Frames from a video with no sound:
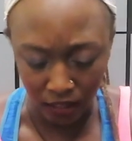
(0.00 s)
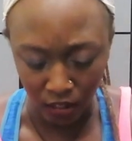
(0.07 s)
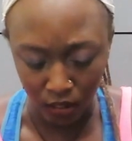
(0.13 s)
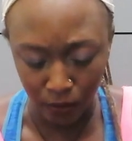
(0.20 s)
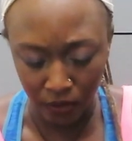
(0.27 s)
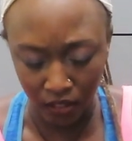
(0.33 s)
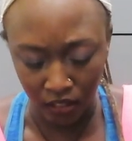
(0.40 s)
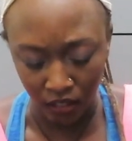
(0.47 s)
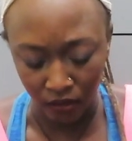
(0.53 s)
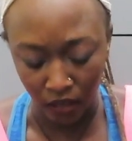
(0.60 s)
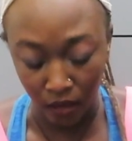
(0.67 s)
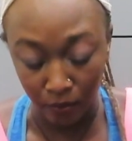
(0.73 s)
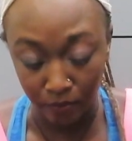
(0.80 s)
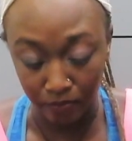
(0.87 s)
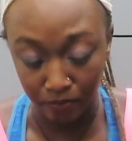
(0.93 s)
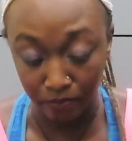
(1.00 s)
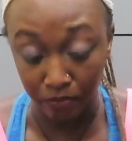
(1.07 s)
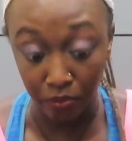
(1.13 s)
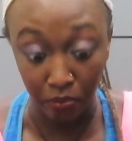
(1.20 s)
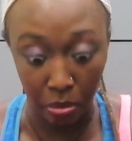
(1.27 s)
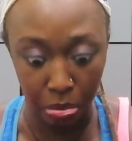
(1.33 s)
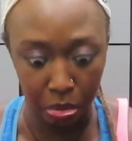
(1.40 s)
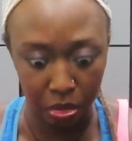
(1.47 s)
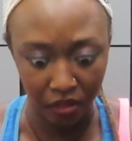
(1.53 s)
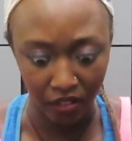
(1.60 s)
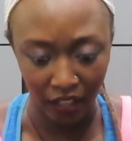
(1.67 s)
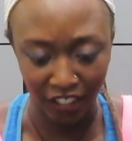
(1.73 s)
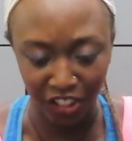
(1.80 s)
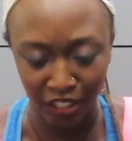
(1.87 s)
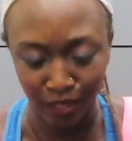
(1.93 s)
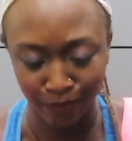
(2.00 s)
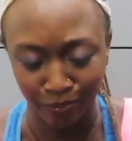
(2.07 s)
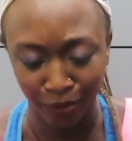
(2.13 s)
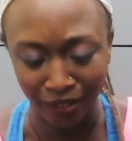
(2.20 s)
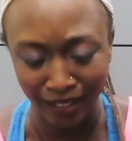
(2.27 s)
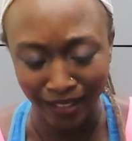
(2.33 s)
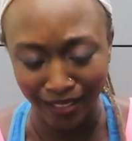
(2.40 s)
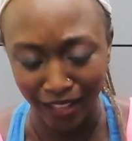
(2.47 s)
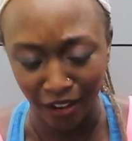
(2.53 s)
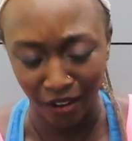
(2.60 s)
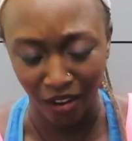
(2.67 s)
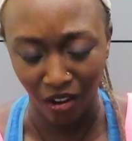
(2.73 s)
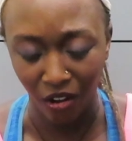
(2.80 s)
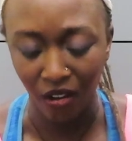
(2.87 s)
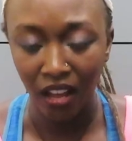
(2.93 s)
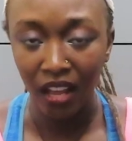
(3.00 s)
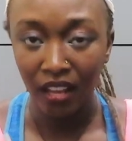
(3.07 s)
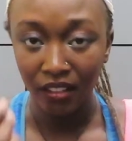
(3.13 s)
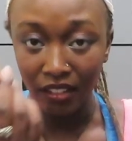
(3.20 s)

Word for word: just stood up, I just put in there, y'all.